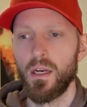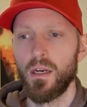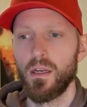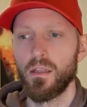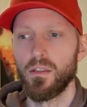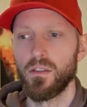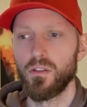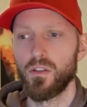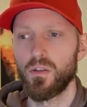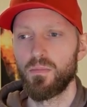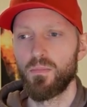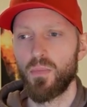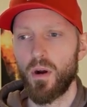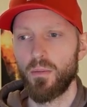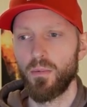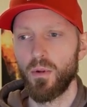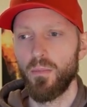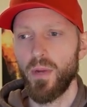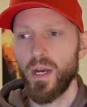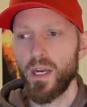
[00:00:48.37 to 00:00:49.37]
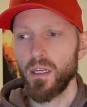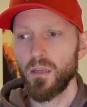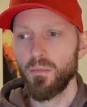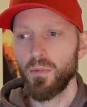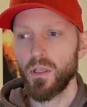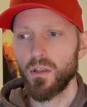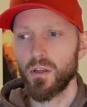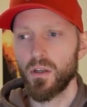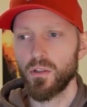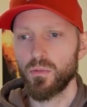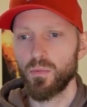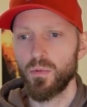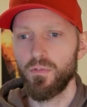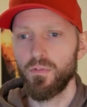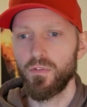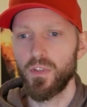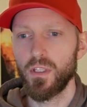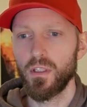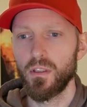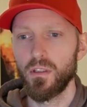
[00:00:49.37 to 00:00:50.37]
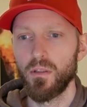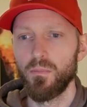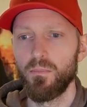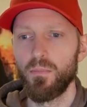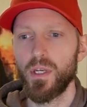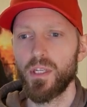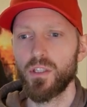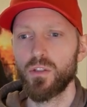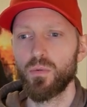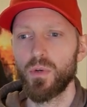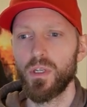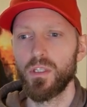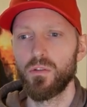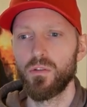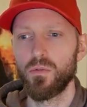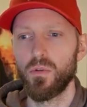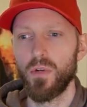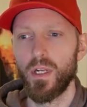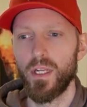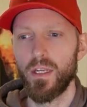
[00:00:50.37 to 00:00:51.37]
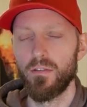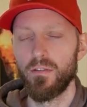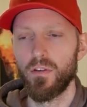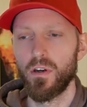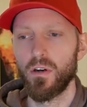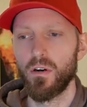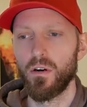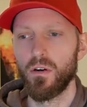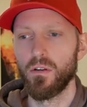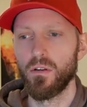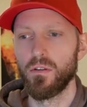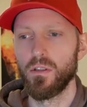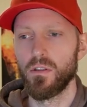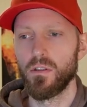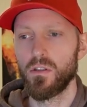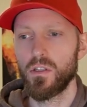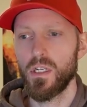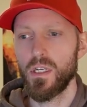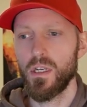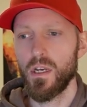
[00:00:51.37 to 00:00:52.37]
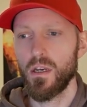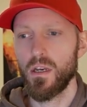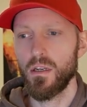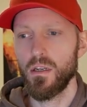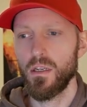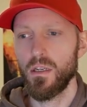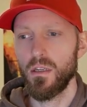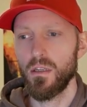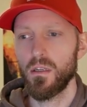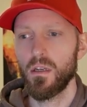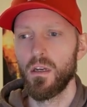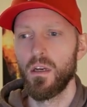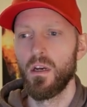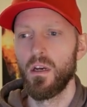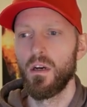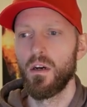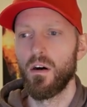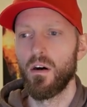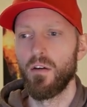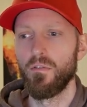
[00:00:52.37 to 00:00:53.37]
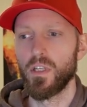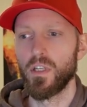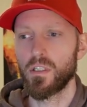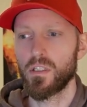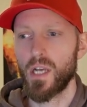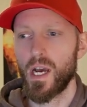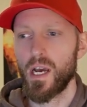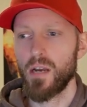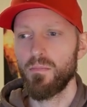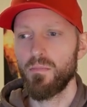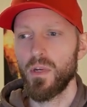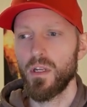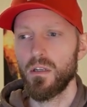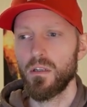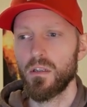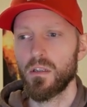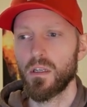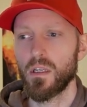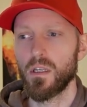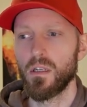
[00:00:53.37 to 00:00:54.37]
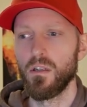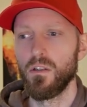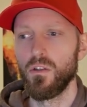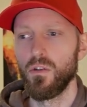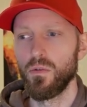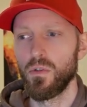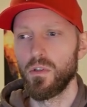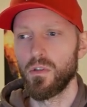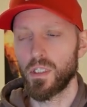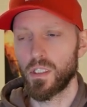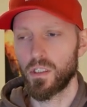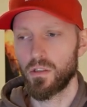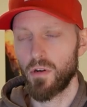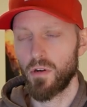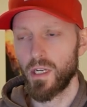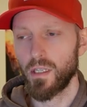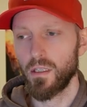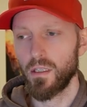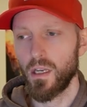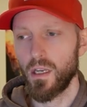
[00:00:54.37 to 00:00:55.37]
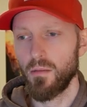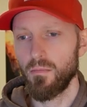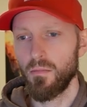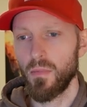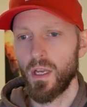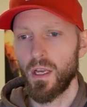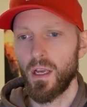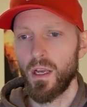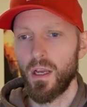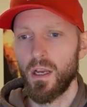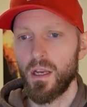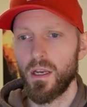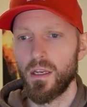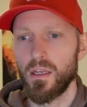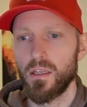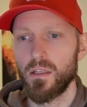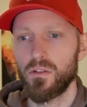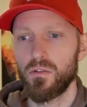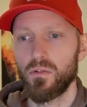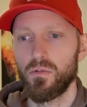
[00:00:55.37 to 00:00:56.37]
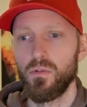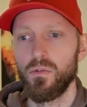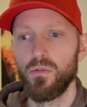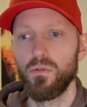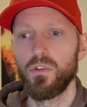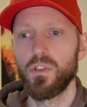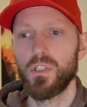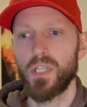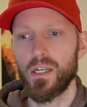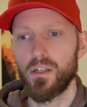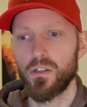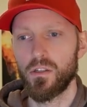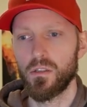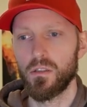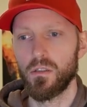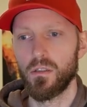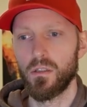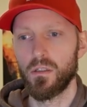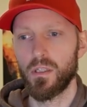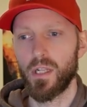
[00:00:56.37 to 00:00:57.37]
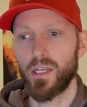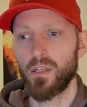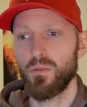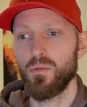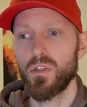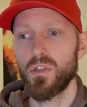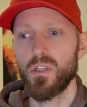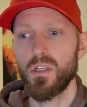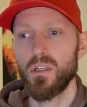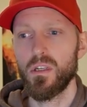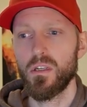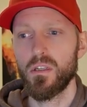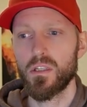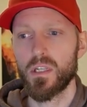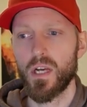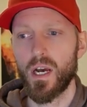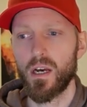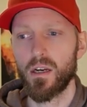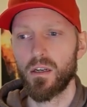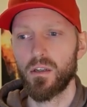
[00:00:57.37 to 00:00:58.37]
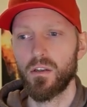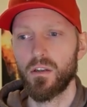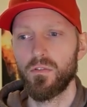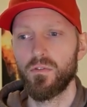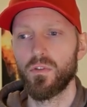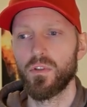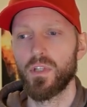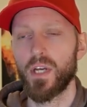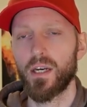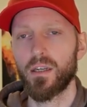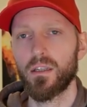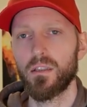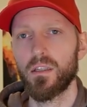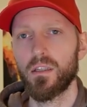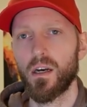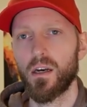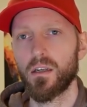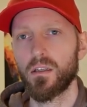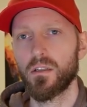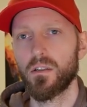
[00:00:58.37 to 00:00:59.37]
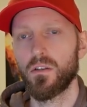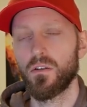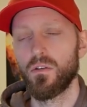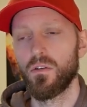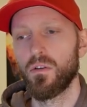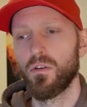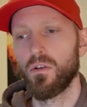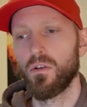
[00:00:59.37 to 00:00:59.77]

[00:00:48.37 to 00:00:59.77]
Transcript: This is problematic because we feel the best way to deliver on the TA need of excitement in loot and extract game is through tension, like we see it in Tarkov or Dark and Darker or